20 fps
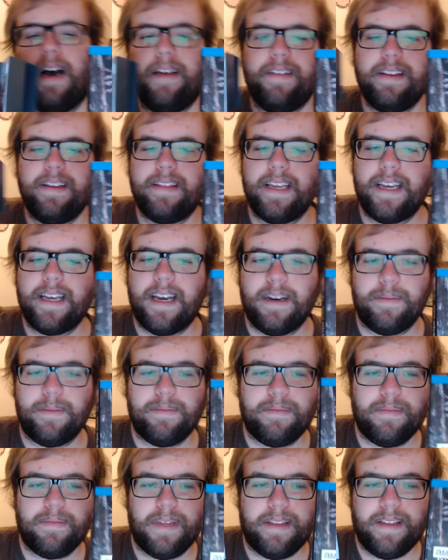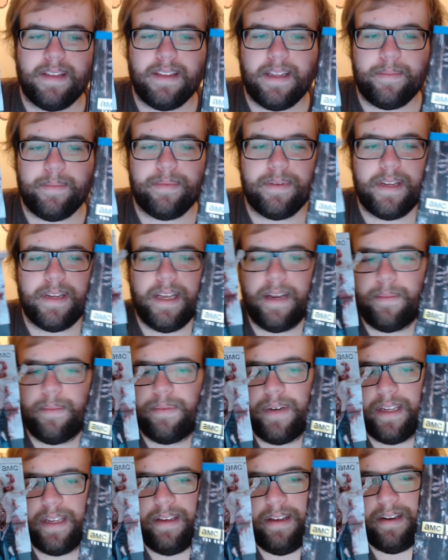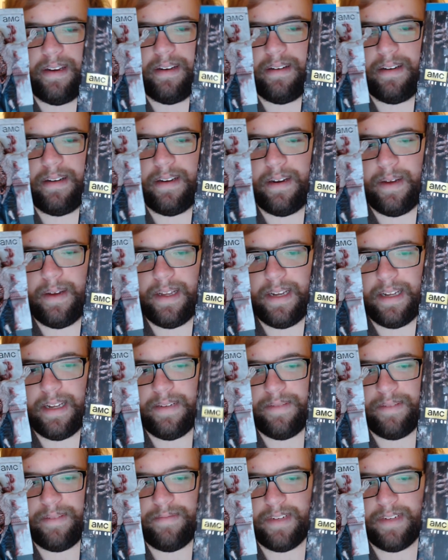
I think they got it pretty good. I